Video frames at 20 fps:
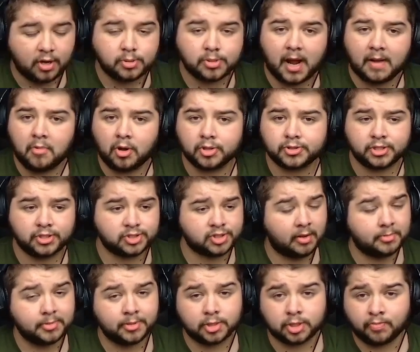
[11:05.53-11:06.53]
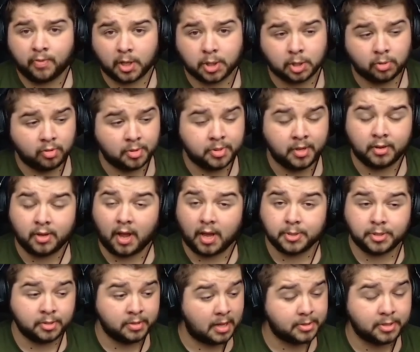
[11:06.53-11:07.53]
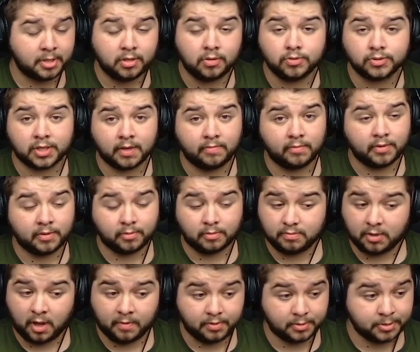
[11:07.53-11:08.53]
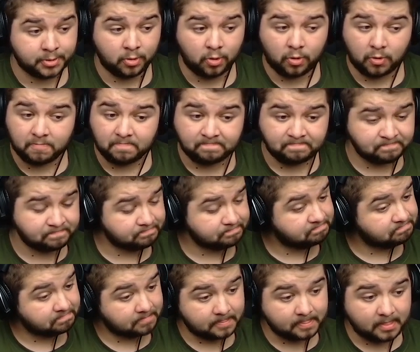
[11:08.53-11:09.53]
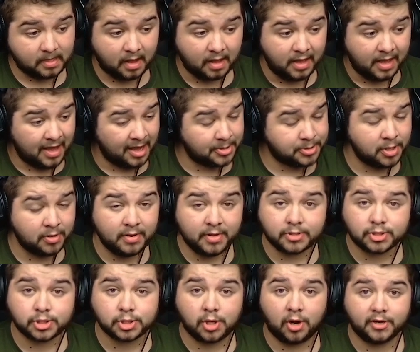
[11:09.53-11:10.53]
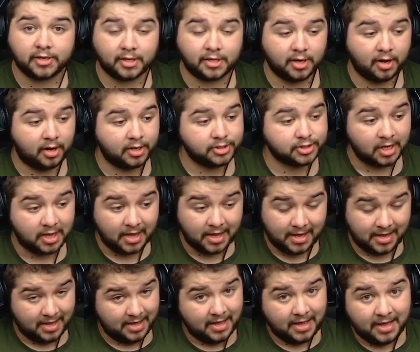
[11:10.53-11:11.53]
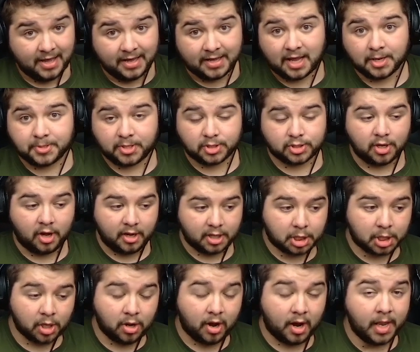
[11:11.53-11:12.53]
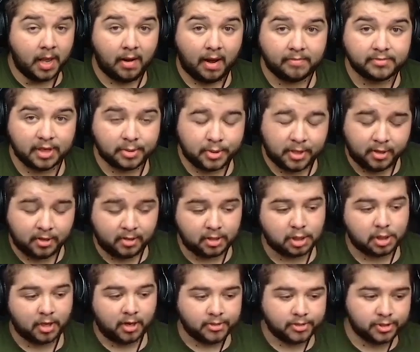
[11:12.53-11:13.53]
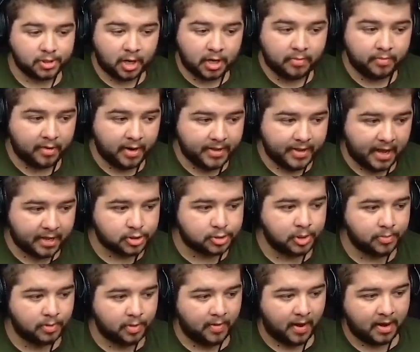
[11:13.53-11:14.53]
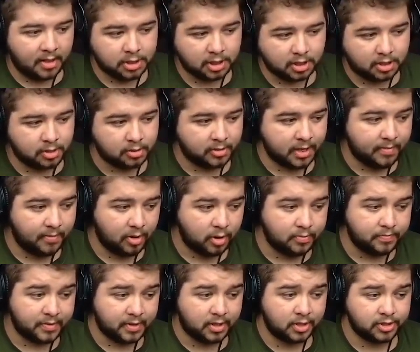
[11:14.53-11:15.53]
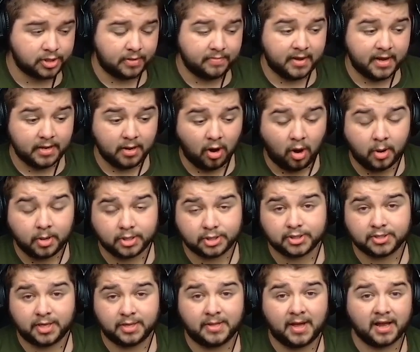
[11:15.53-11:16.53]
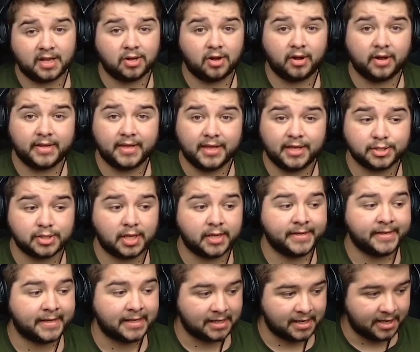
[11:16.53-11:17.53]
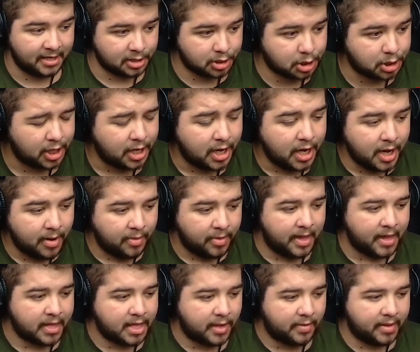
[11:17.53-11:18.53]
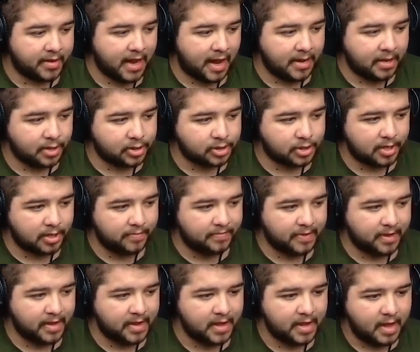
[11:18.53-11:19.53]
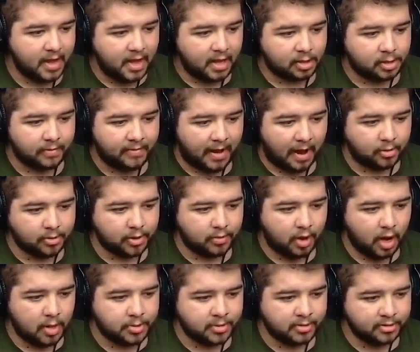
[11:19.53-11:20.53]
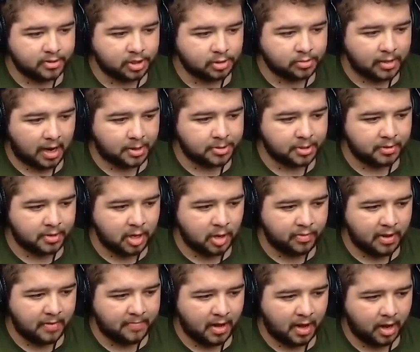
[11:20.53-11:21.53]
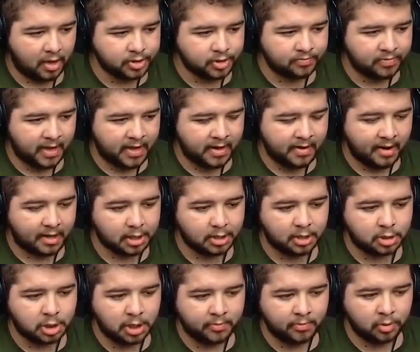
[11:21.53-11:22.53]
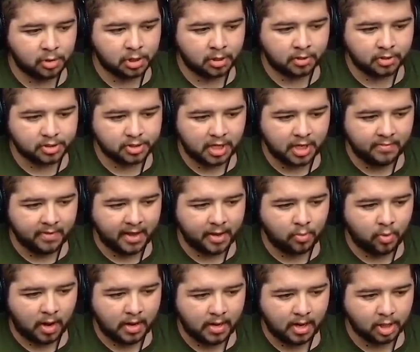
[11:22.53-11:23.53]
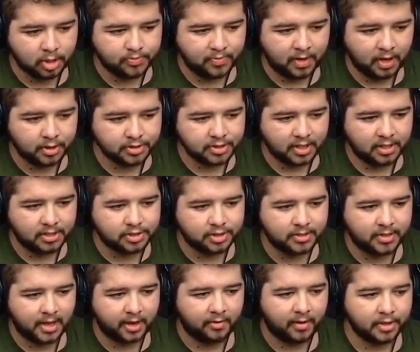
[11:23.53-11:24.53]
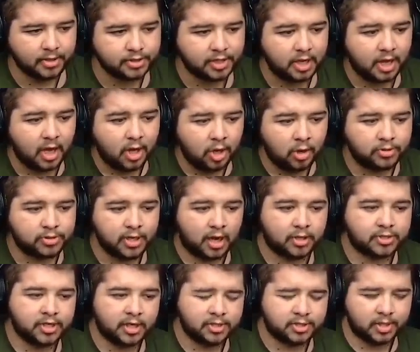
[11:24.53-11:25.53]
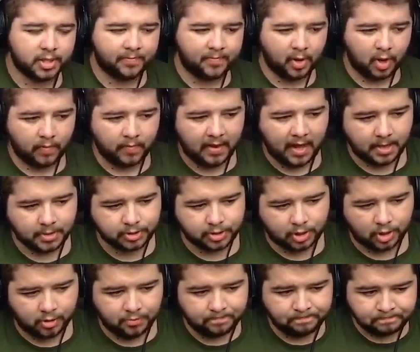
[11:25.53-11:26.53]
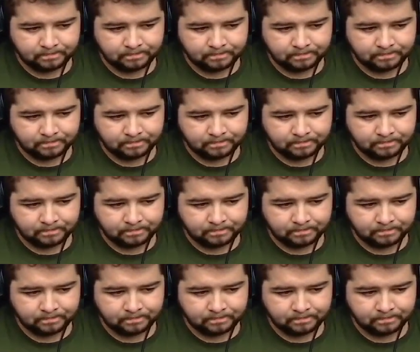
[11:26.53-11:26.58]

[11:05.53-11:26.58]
Ramos is something special. If you never used him like before, if you need a striker, guys, give this guy a shot. I know I'm definitely going to try and sign him in my next Football Manager career mode because, I mean, honestly, that guy is a glitch. We then go again. It's going to be Grimaldo over into Rafa. A little bit of pass and play. He actually dribbles. You're going to see him make one last pass into Neres, who tucks it into the bottom left. So